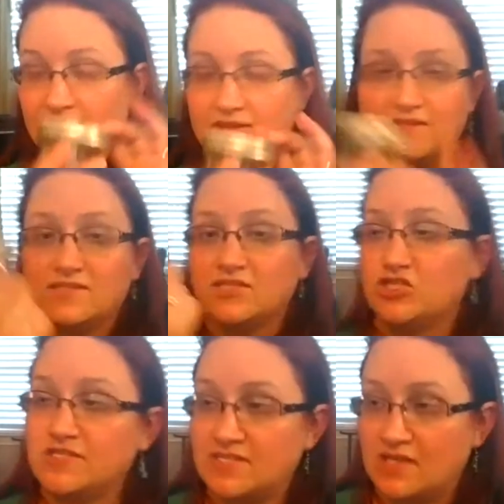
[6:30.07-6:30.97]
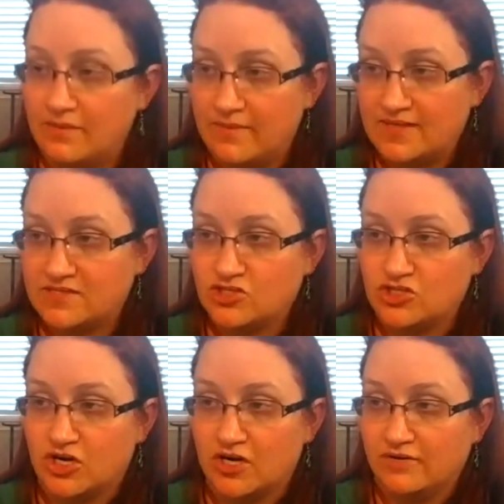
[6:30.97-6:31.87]
This is just a mason
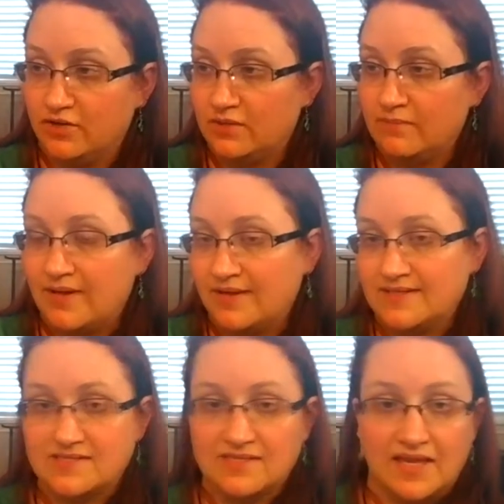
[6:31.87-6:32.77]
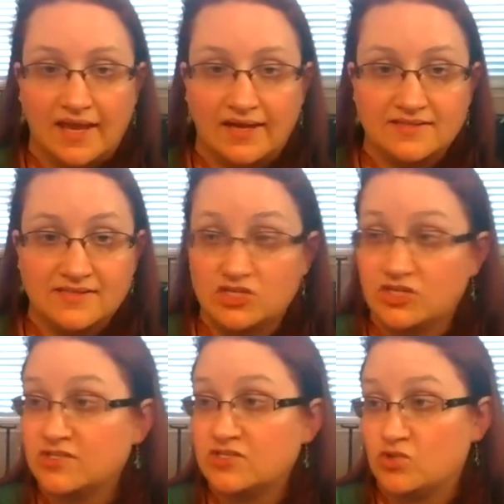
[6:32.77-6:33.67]
jar. You can buy these in the canning section
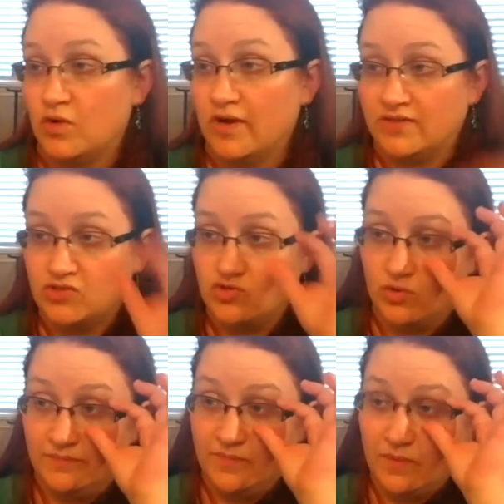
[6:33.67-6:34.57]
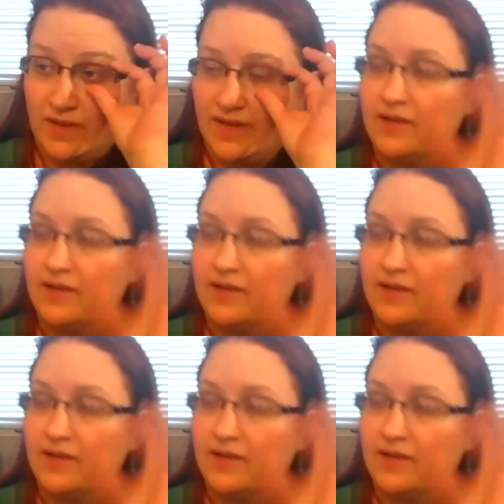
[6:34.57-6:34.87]
at the store, okay?